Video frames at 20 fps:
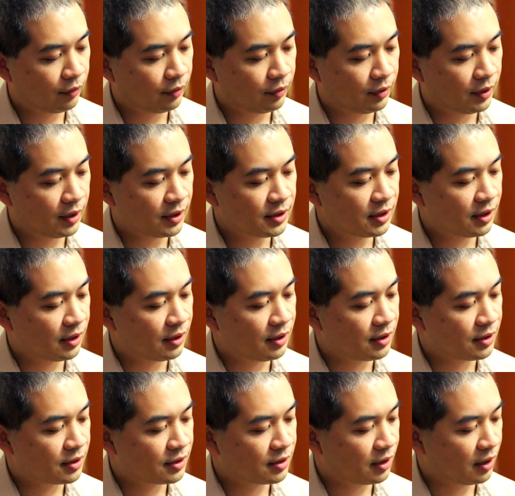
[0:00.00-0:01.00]
This
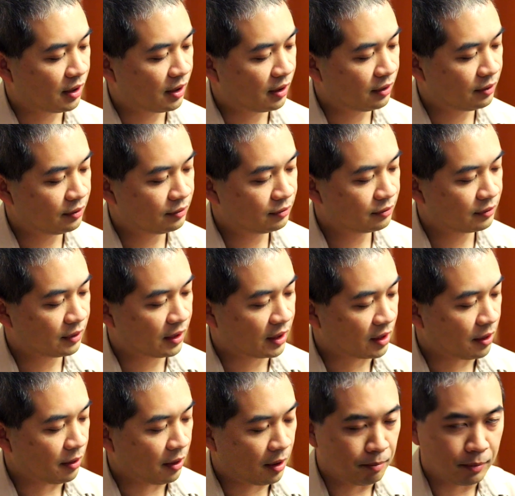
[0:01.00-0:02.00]
is
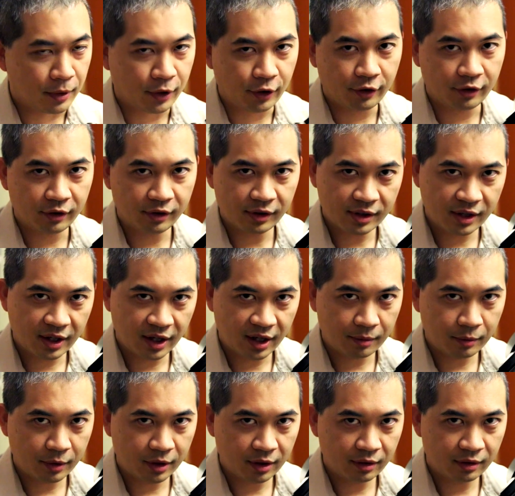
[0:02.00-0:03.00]
like a mirrorless
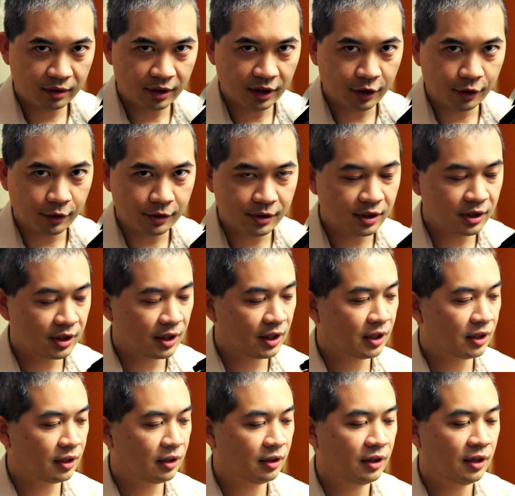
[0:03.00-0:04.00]
camera that goes into
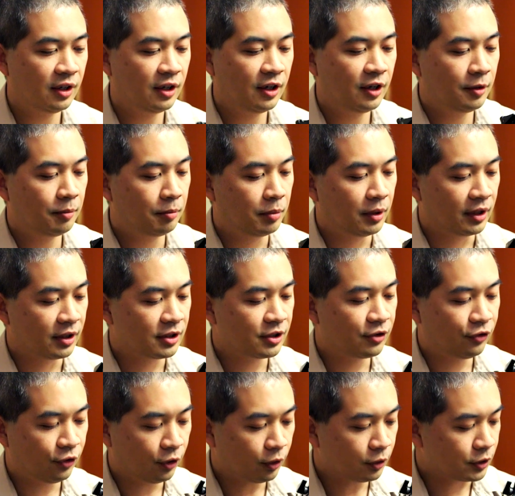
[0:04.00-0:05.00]
here, but it's a
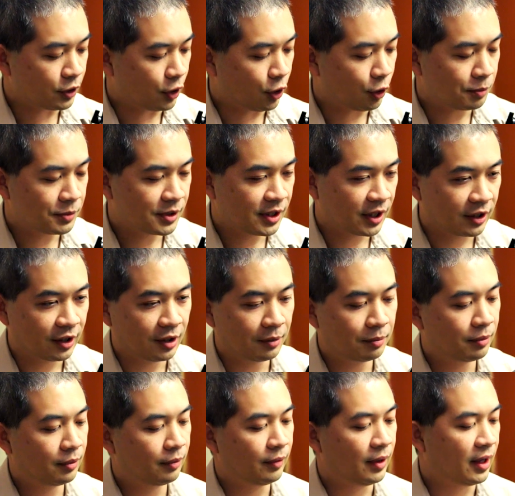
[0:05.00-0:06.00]
full dome
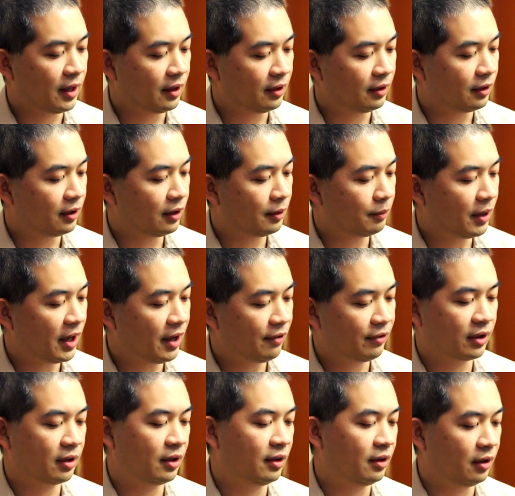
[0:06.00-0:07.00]
setup, and I have
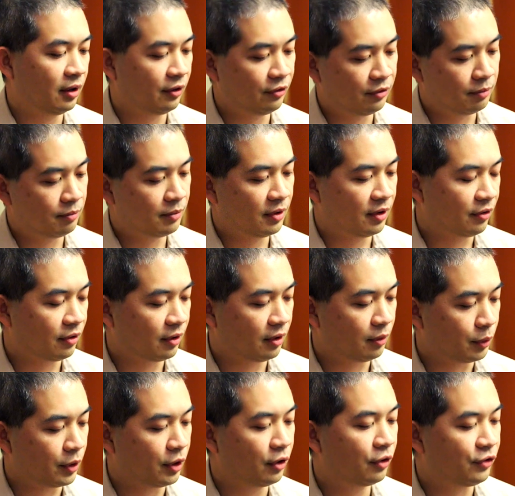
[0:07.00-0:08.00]
like a
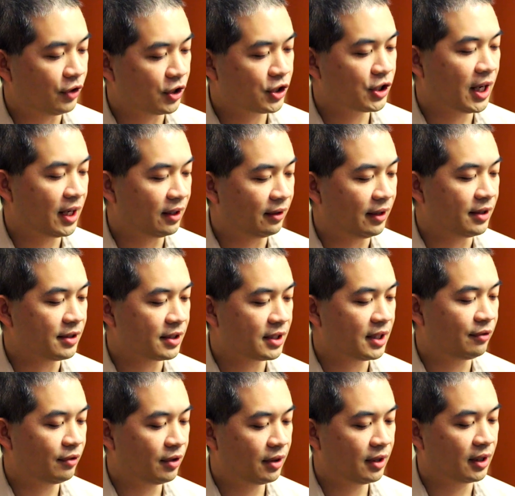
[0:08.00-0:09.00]
real fisheye lens and
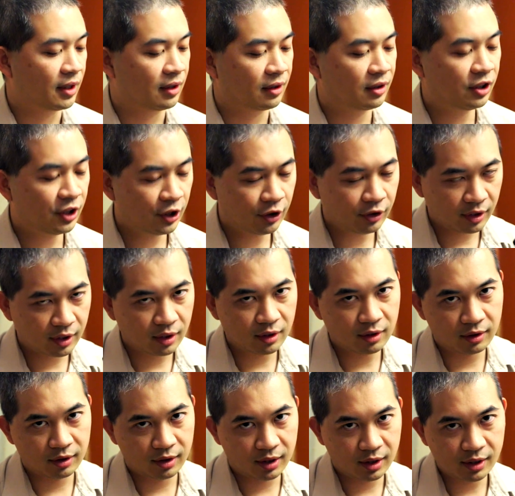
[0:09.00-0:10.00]
everything. And
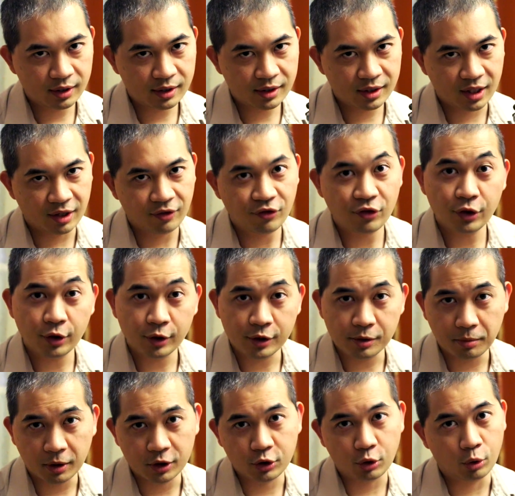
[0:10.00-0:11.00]
clearly this, even though
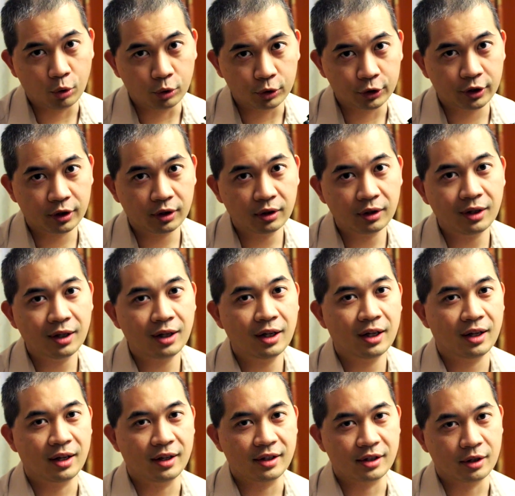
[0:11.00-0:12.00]
it's much older,
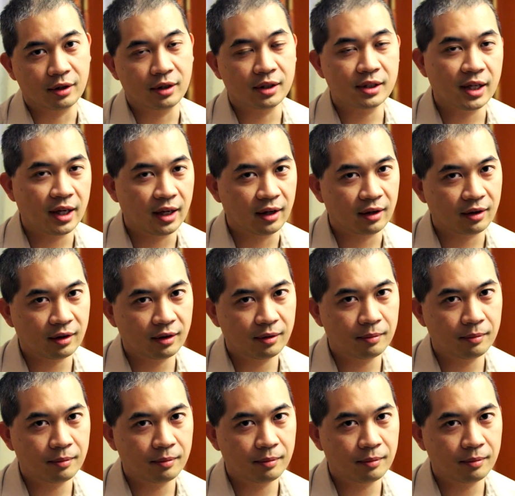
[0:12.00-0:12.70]
is going to take